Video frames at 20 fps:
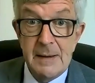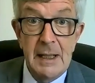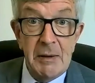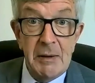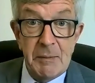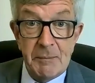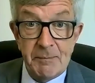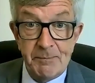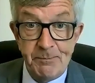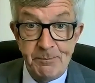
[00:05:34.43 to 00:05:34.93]

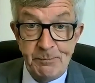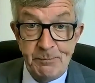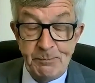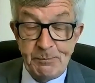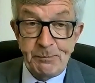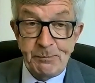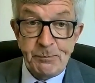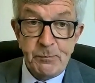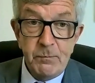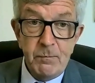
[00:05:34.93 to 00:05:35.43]
Now,
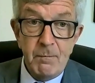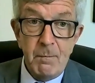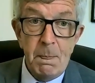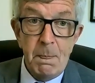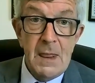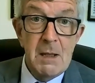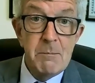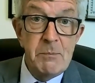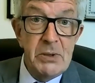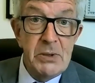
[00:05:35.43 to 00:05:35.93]

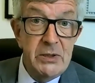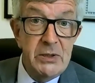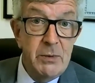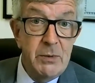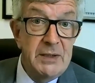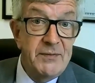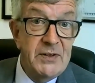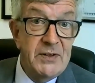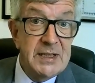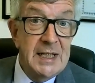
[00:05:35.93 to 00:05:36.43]
by
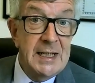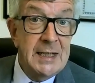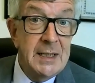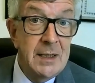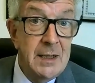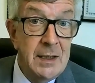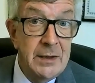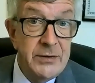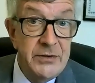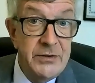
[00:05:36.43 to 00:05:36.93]
the way, if you're
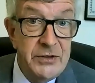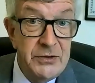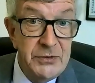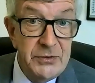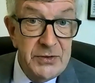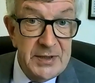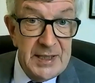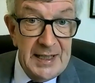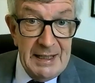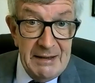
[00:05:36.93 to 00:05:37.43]
taking on
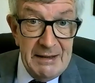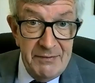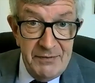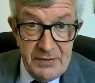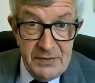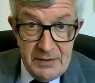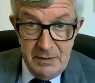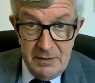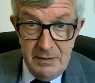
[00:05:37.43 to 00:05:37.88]
new staff,